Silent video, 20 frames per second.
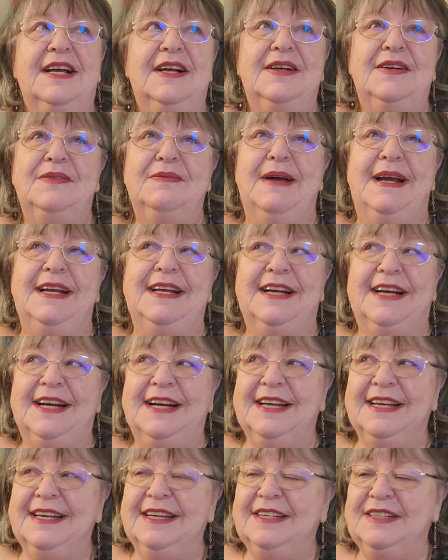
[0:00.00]
oh my
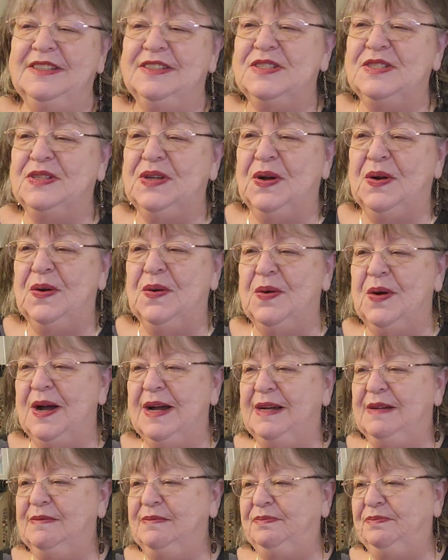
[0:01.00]
God. So,
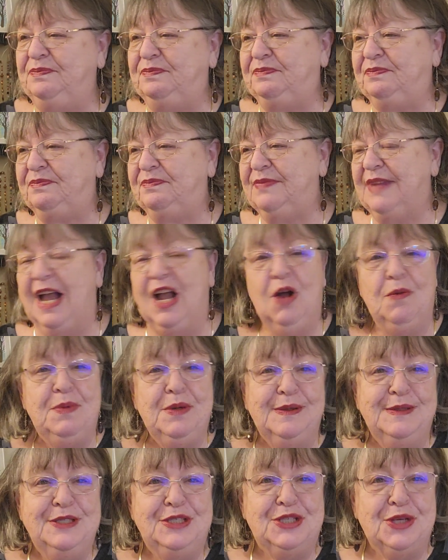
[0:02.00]
um, I
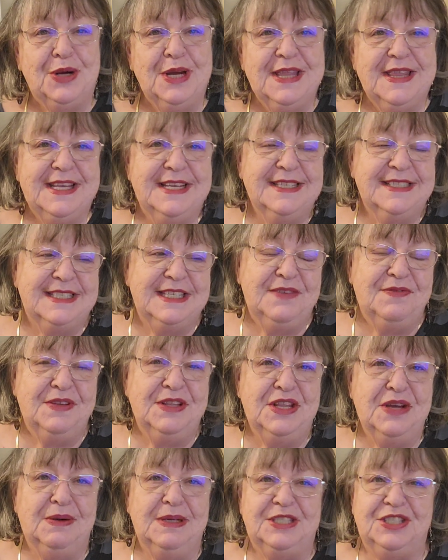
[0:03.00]
hope you enjoy this,
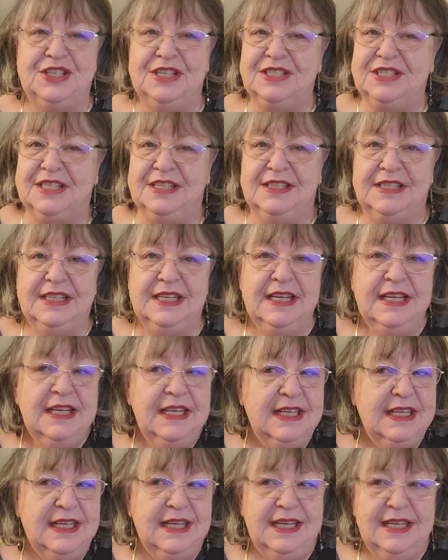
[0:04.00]
even though it's just a
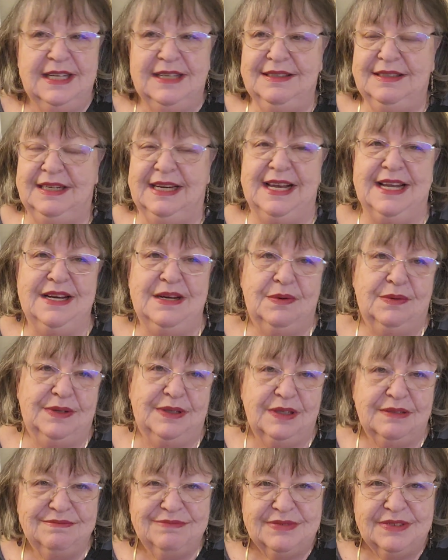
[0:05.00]
kind of
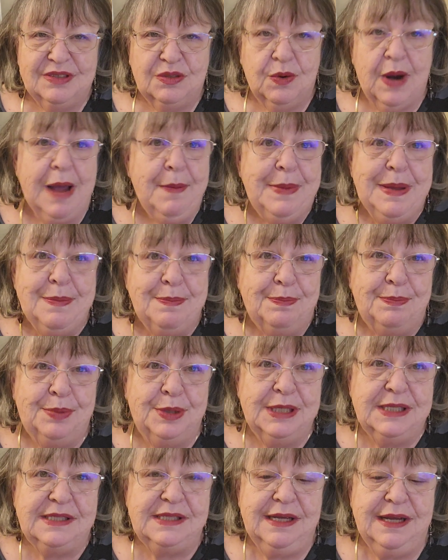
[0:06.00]
crappy
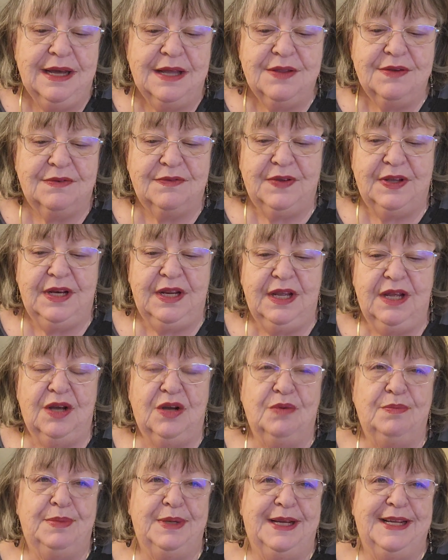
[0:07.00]
put together
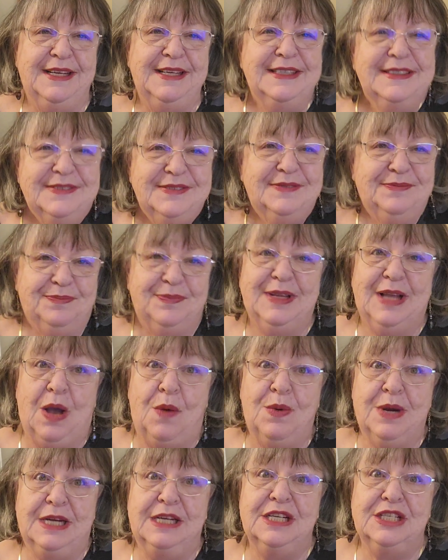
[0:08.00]
video, but
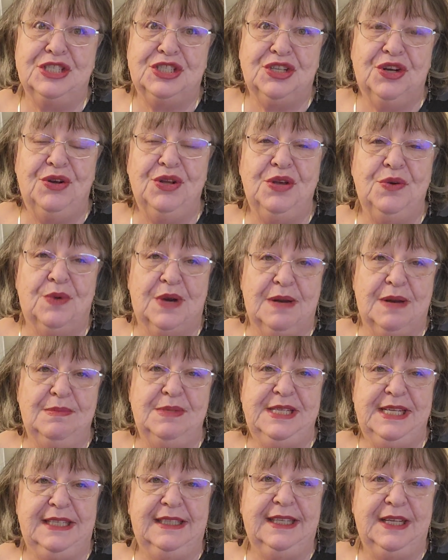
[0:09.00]
I wanted to show you what I'm
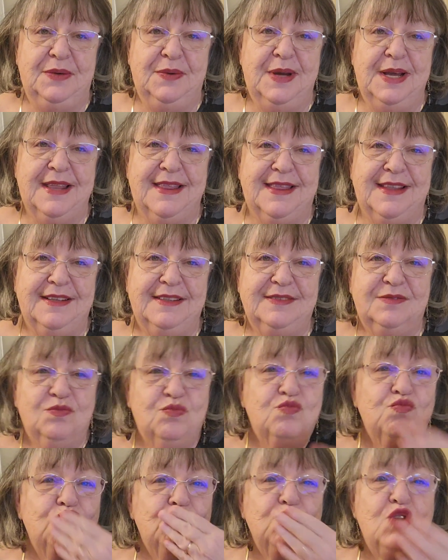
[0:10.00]
dealing with.
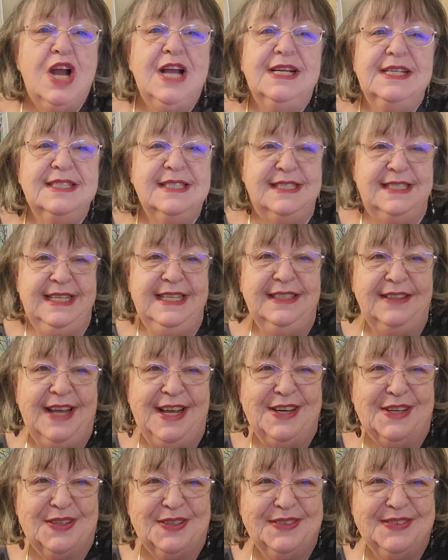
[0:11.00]
See you
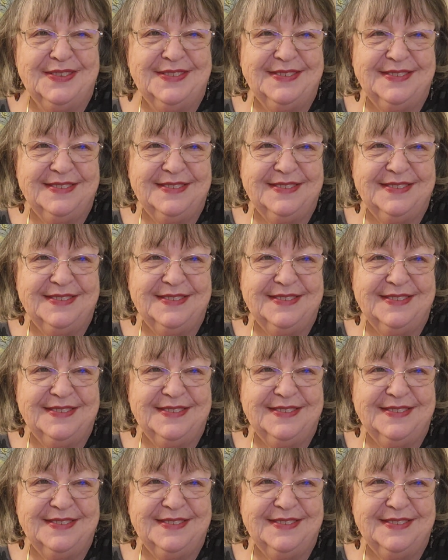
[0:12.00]
later.